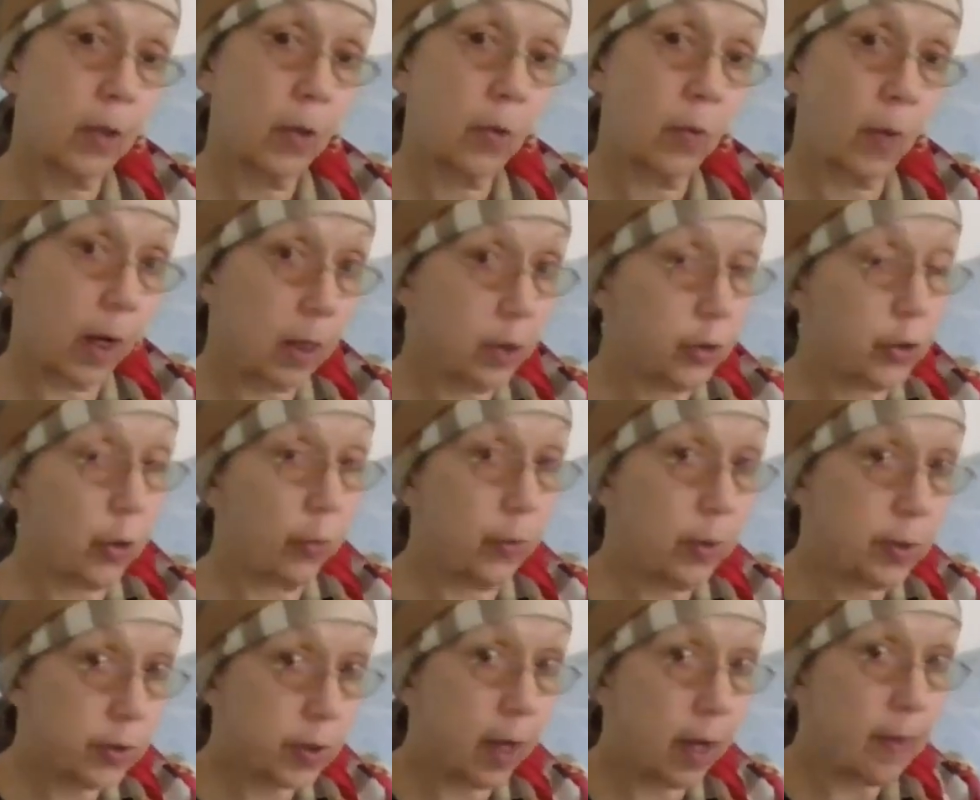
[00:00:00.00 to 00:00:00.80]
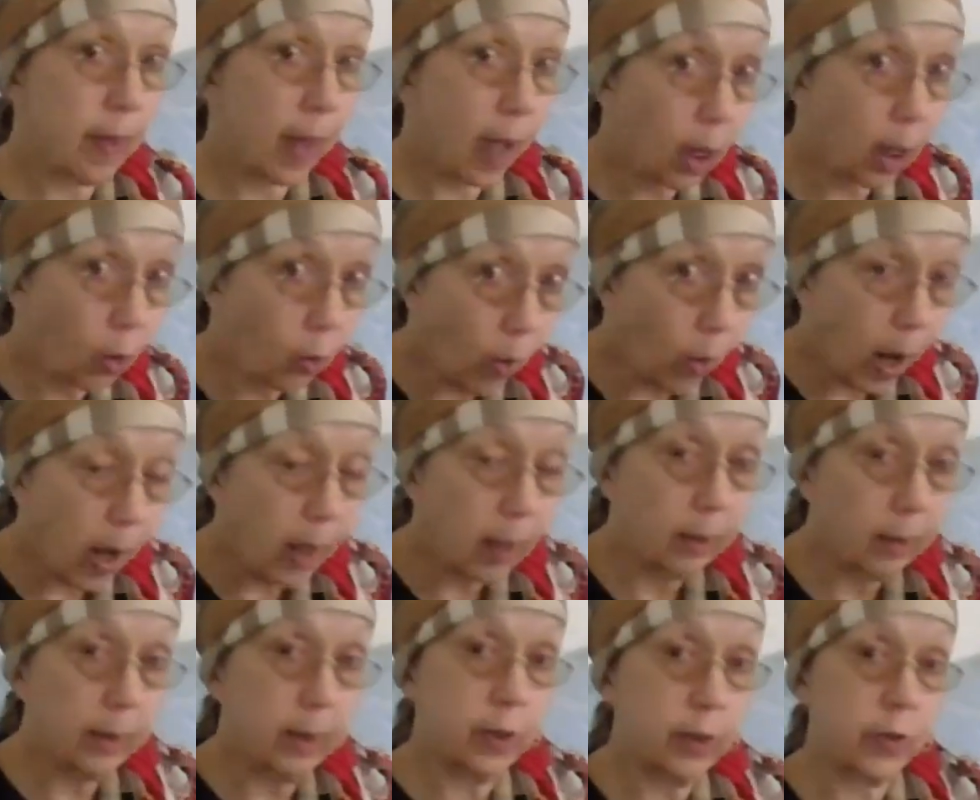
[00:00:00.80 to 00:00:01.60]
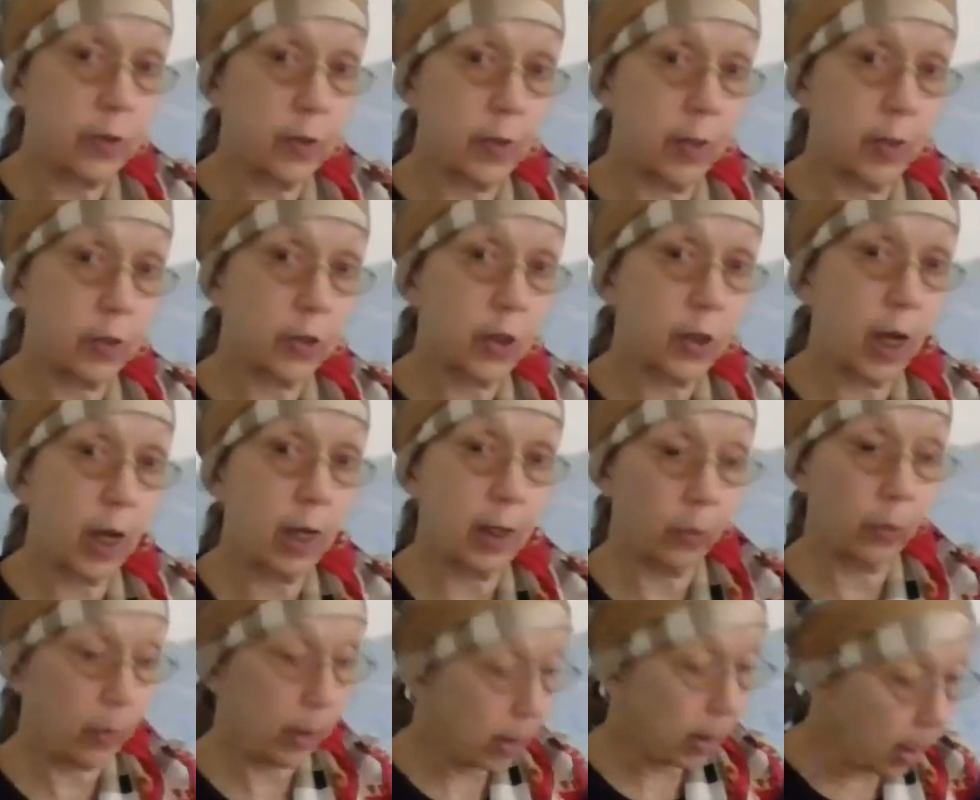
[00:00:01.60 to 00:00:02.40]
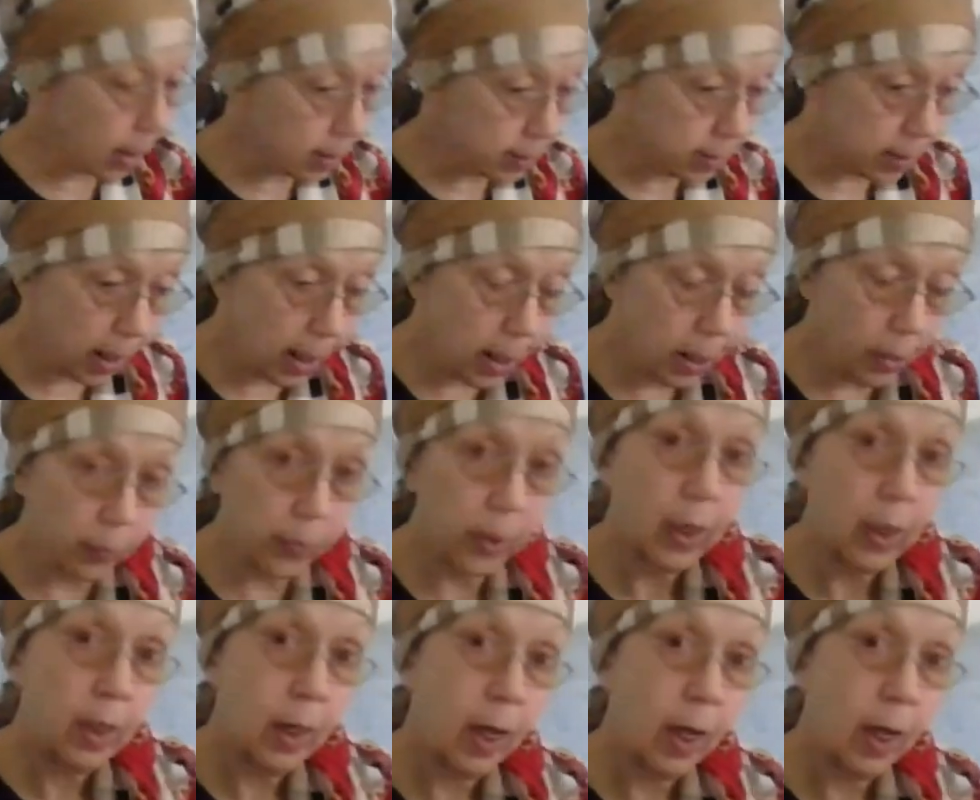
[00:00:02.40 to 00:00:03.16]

Right? So we say that quietly to the child, and we get down